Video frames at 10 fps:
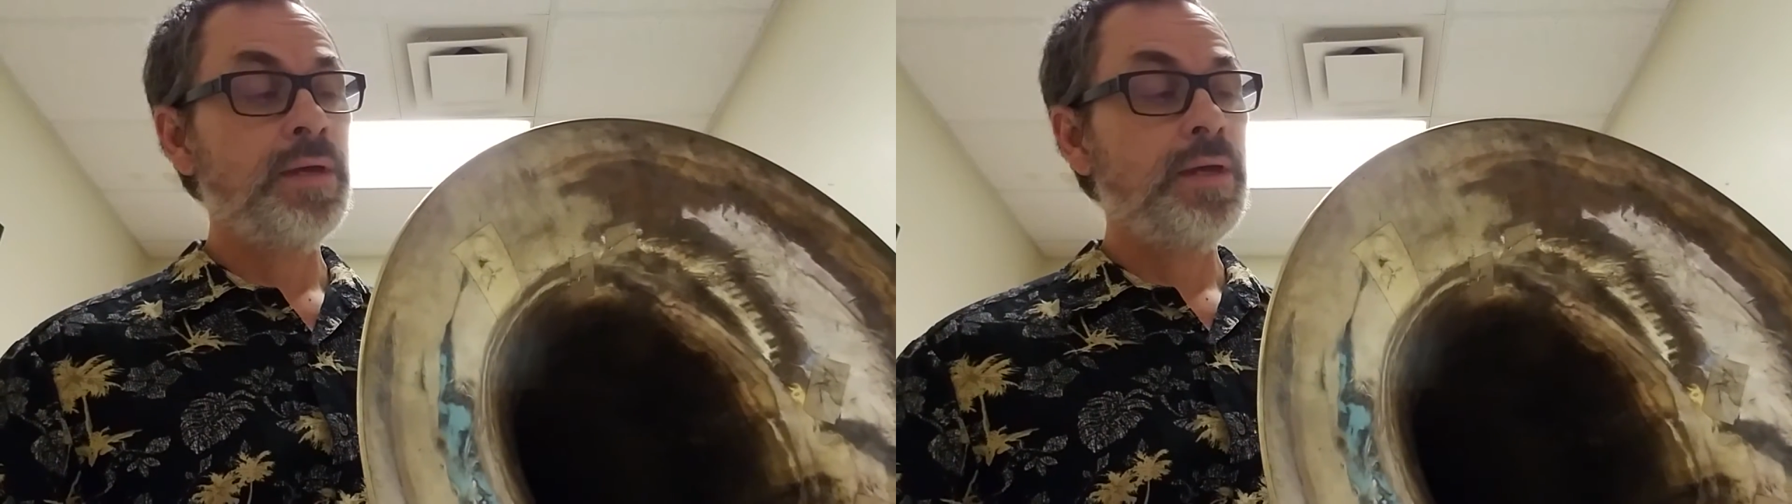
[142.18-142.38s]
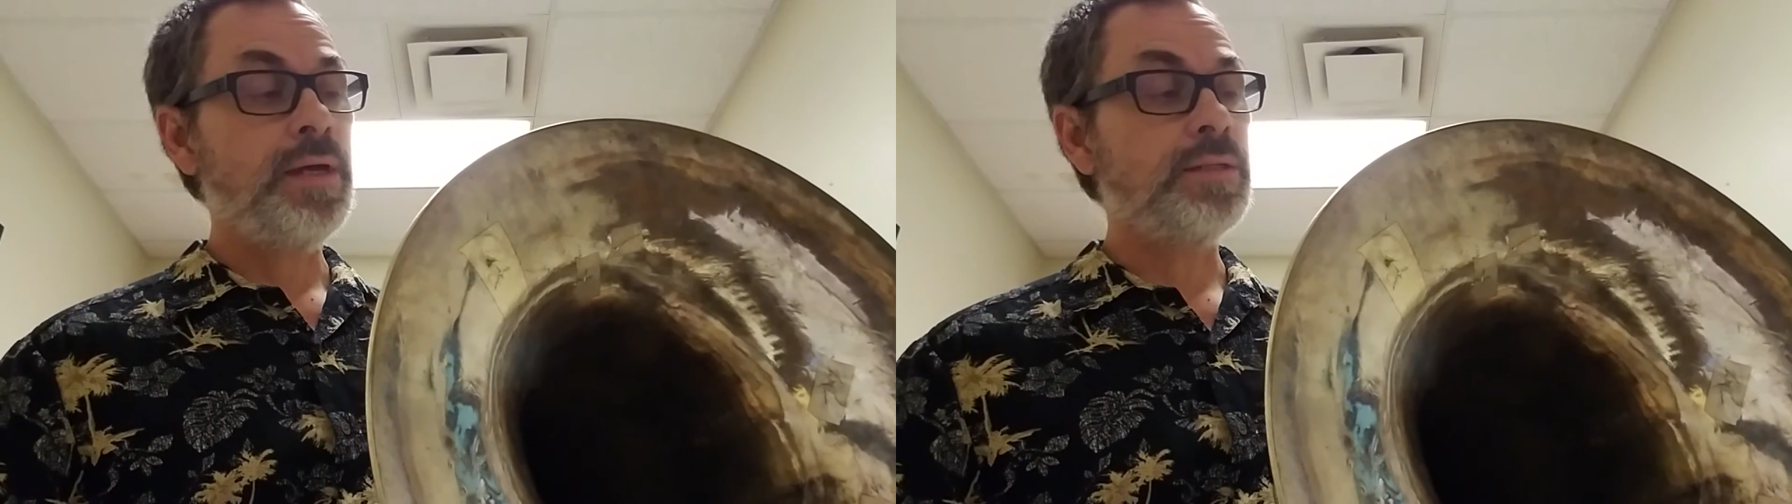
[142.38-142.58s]

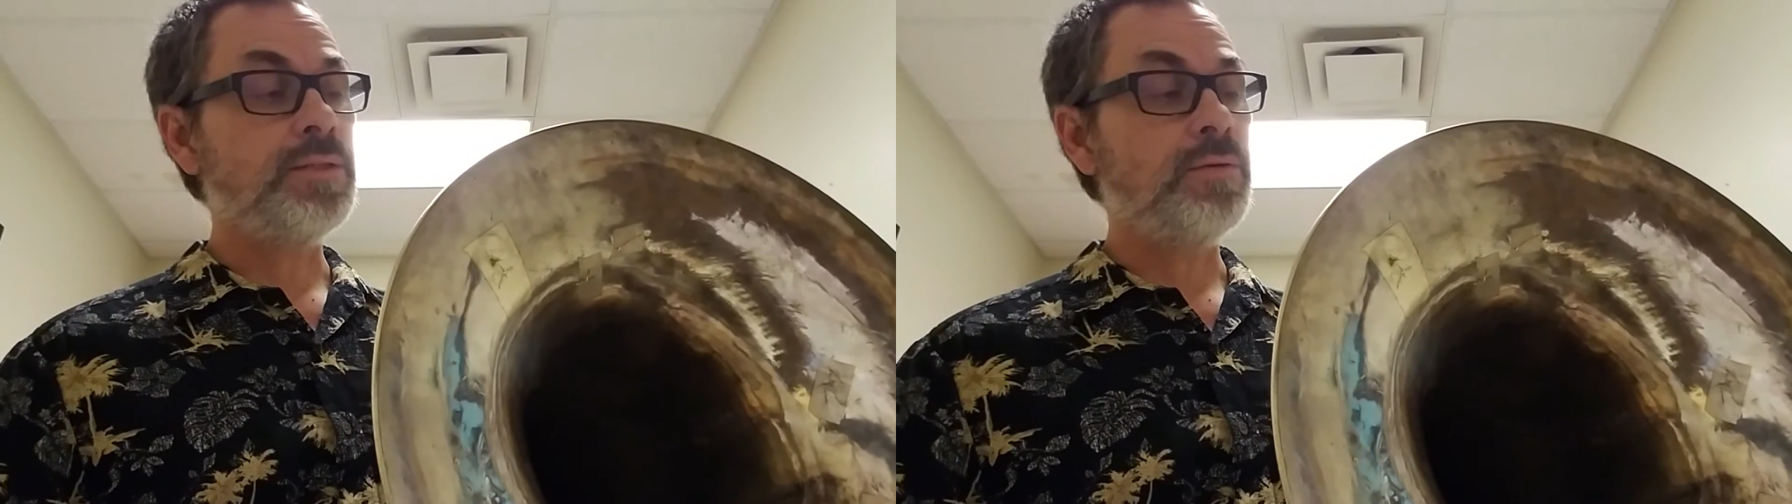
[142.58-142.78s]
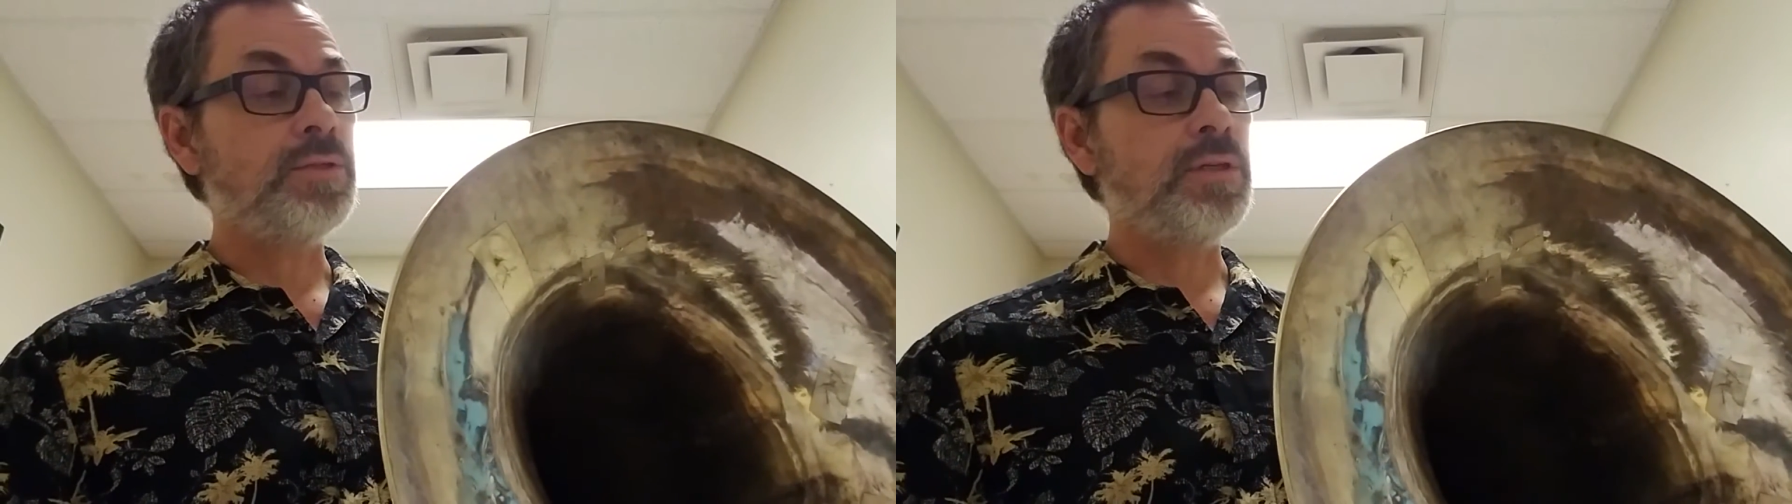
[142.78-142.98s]
And
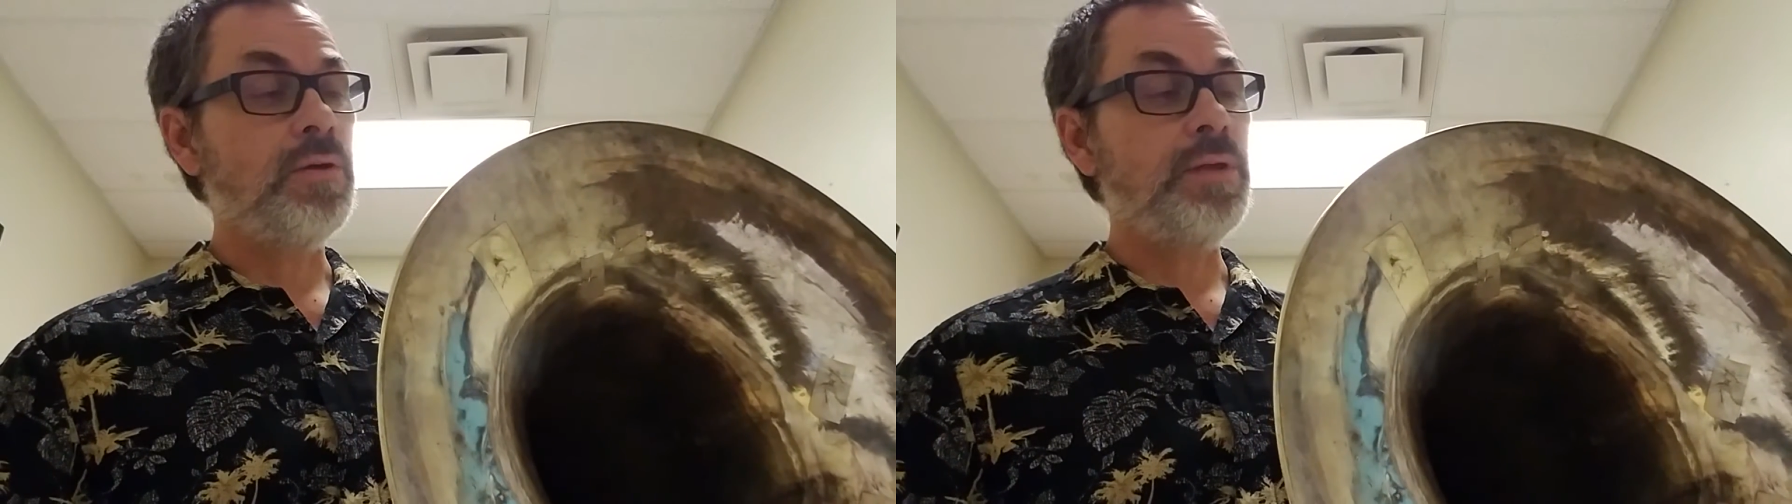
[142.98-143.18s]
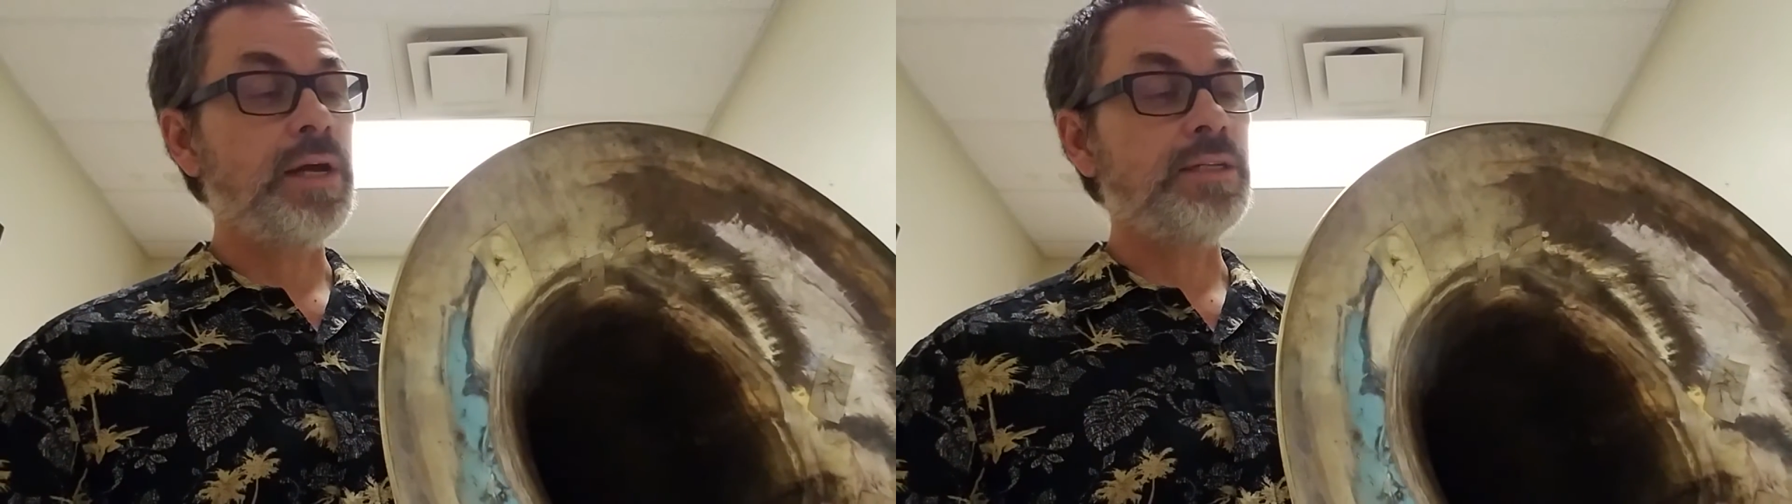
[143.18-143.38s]
so
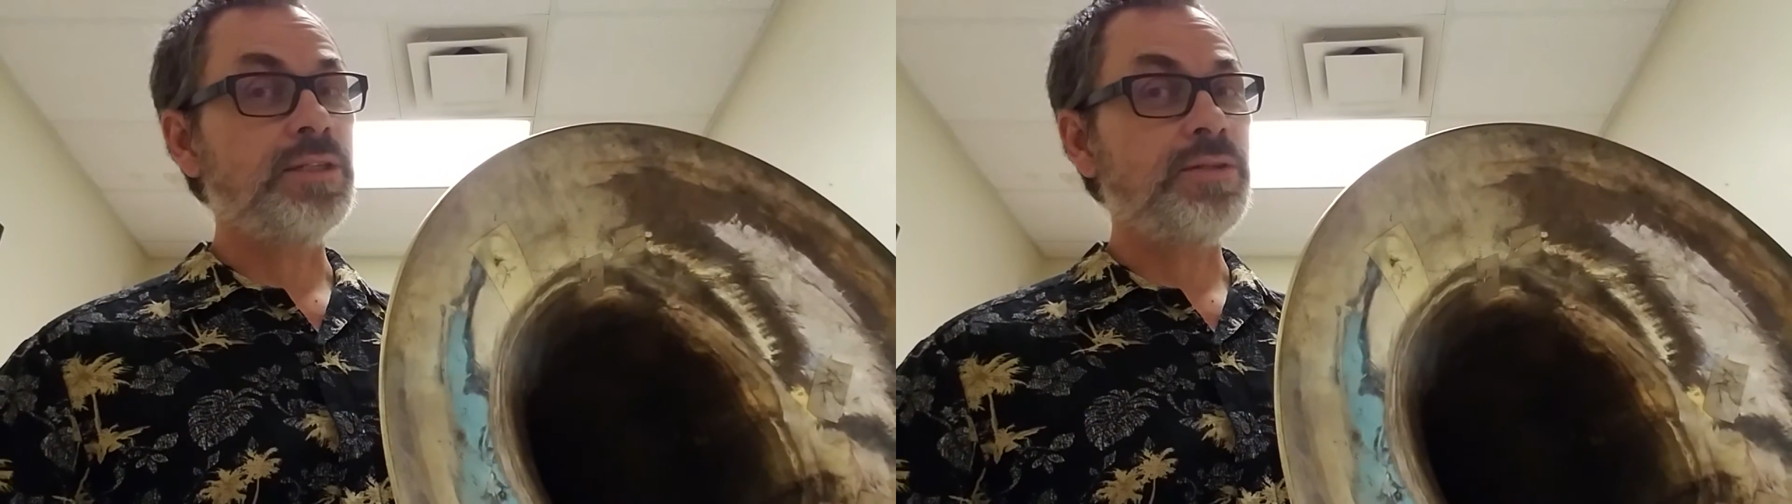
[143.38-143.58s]
slowly I just